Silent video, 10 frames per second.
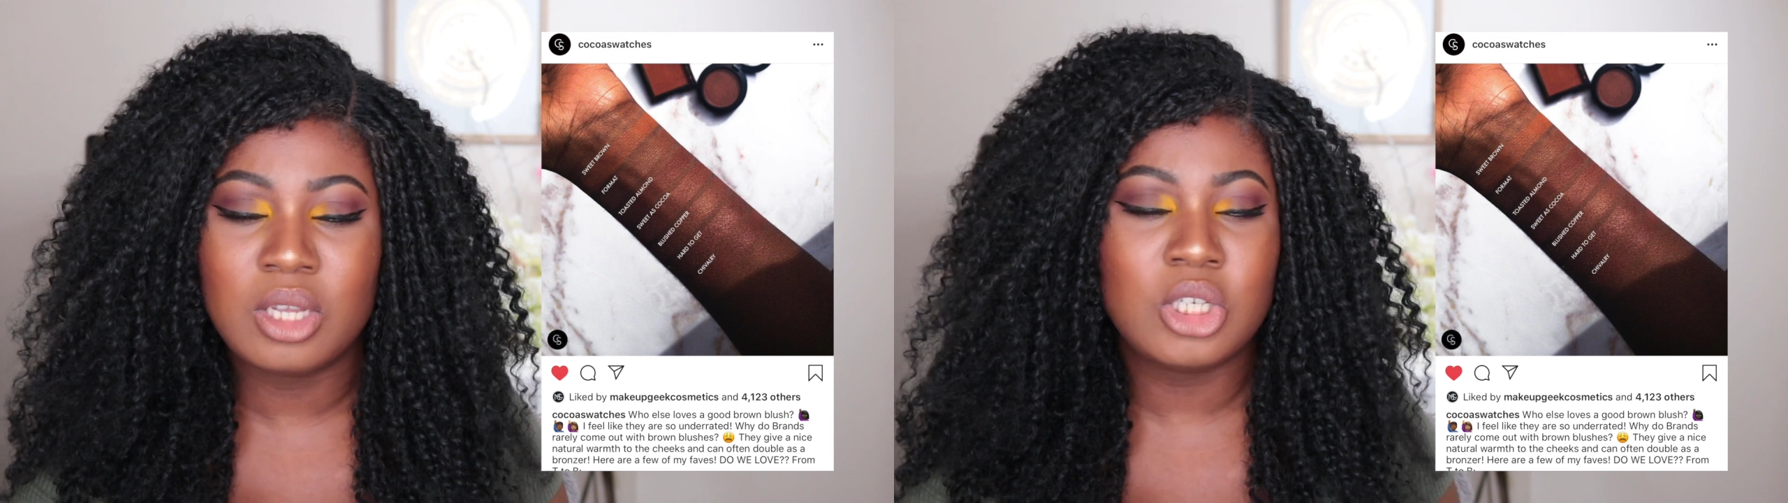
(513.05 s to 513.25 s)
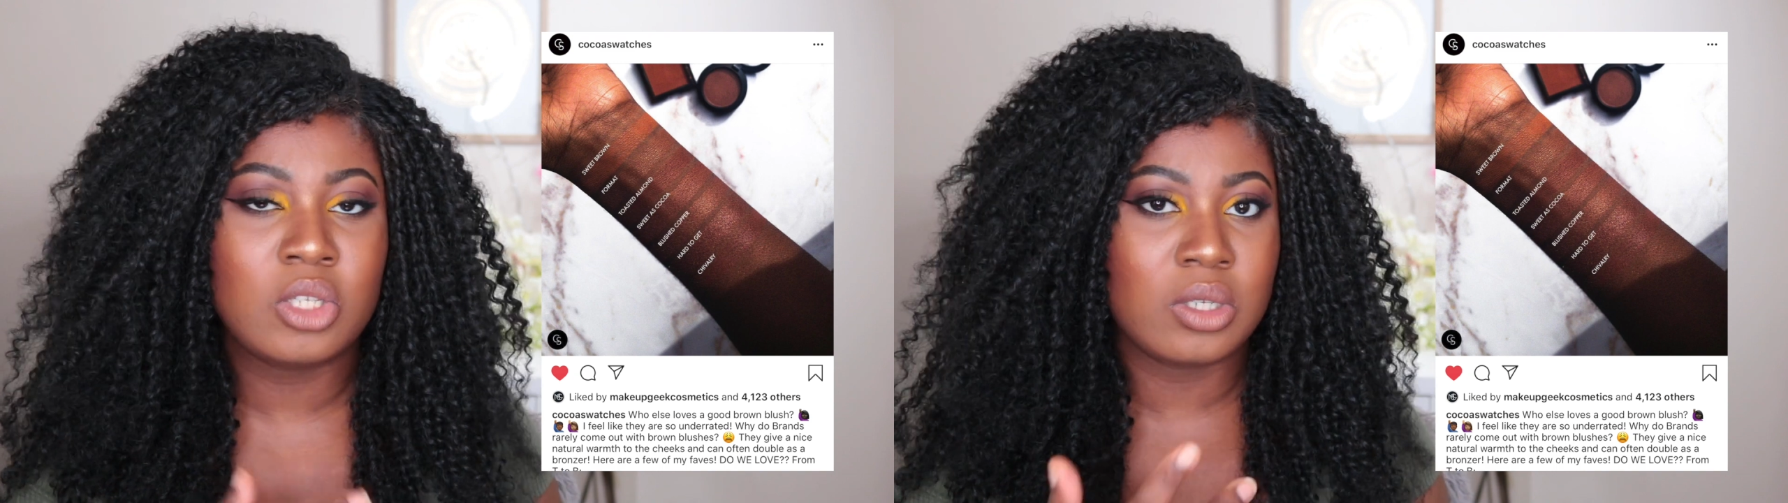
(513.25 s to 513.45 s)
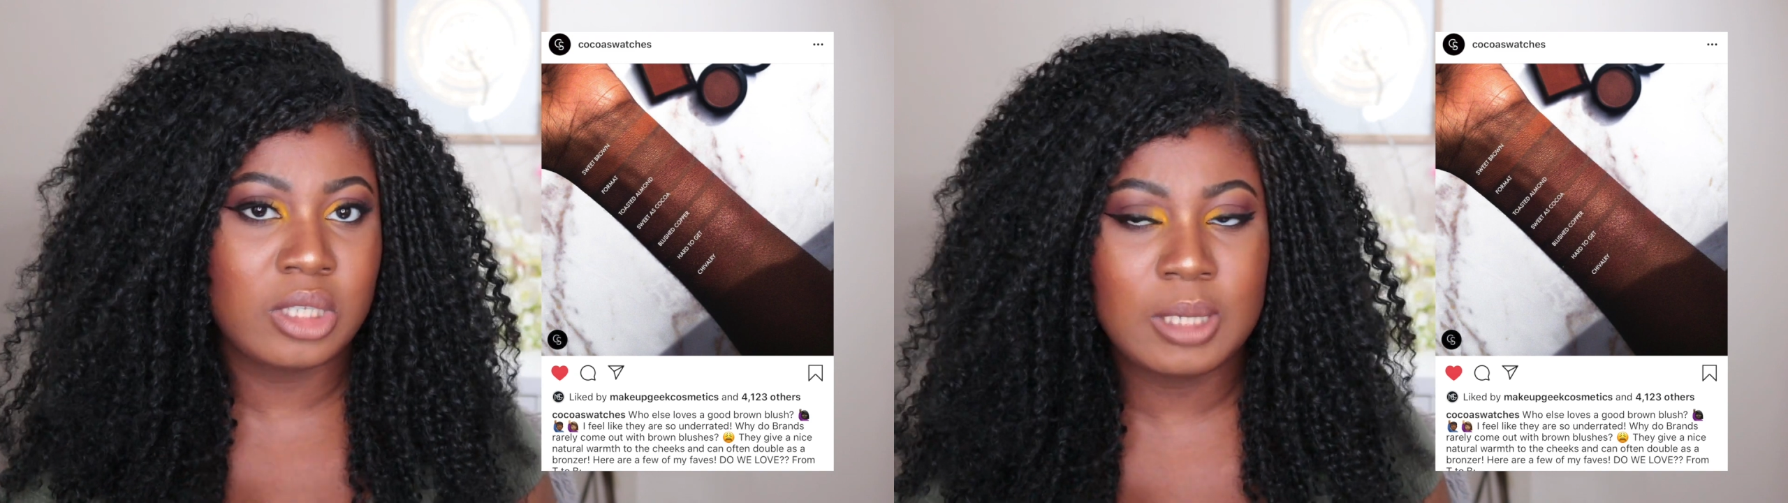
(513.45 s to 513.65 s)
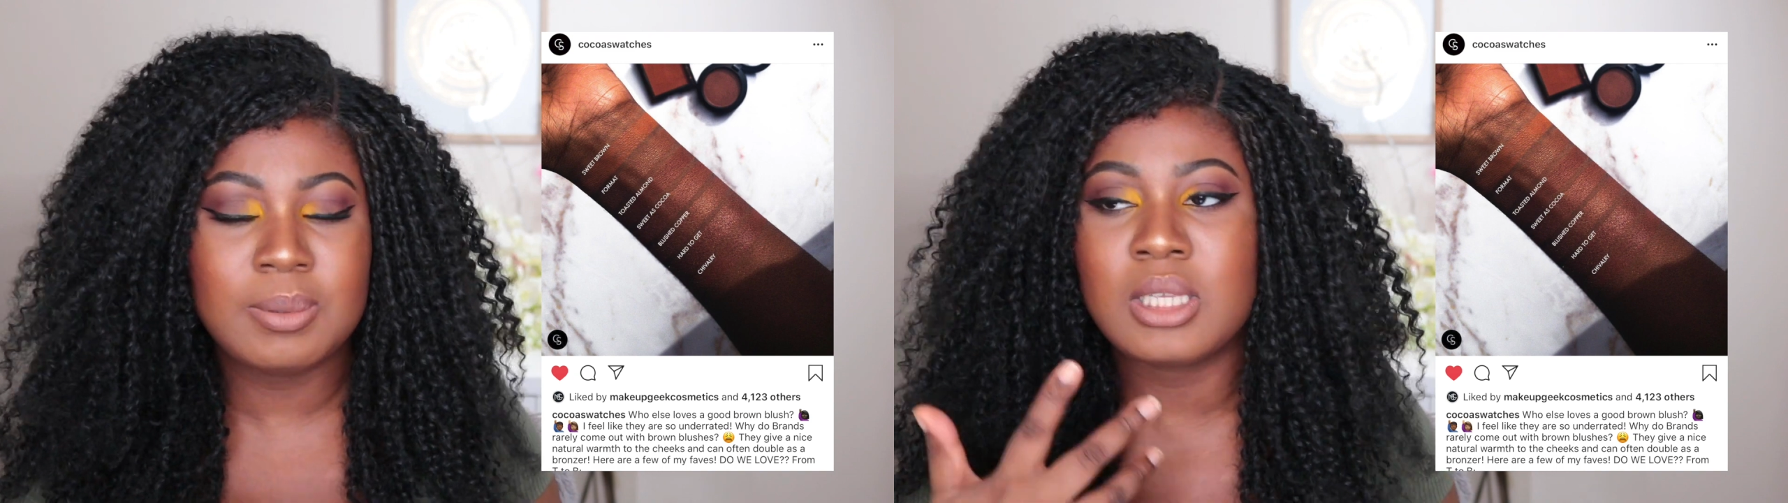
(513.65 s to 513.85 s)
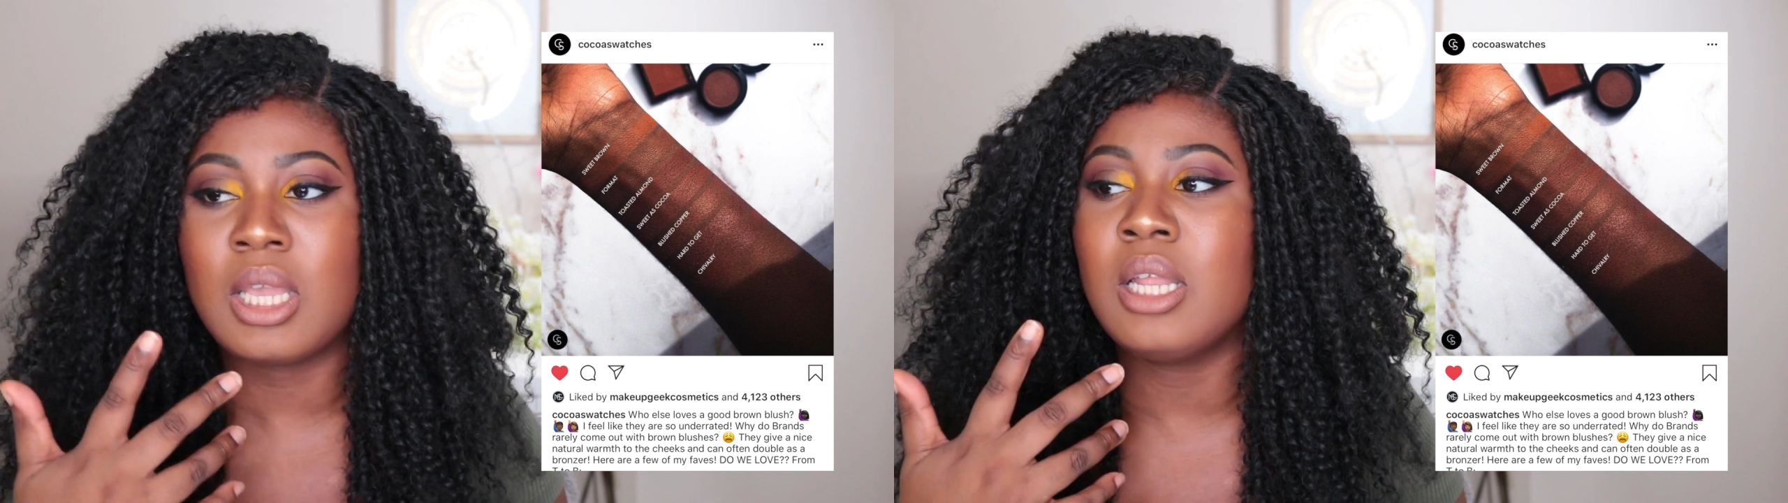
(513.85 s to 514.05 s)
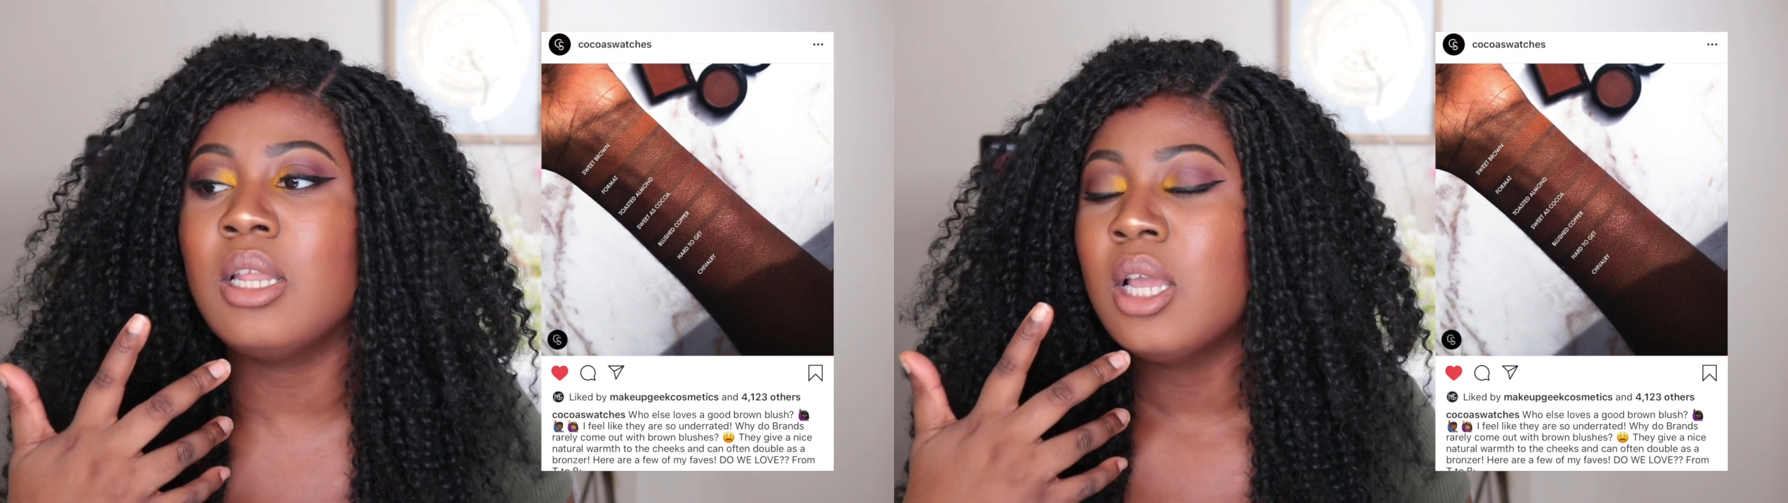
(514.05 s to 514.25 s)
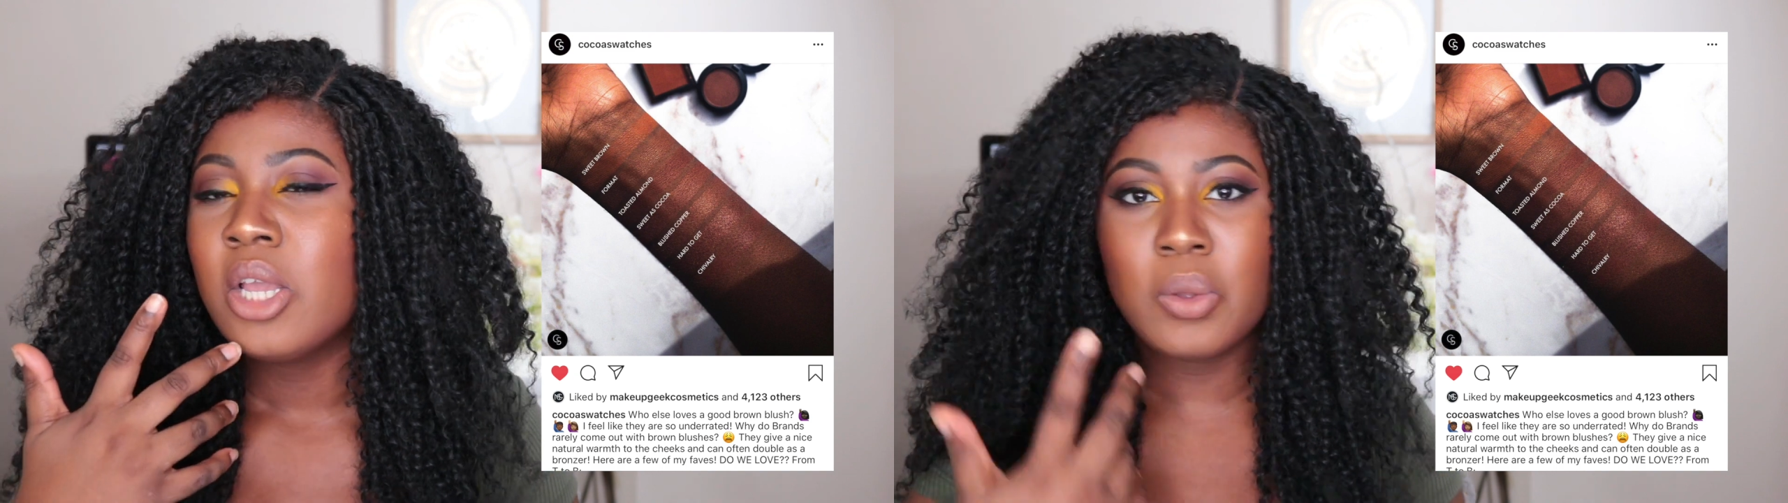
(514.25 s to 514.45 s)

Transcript: She's got deep skin.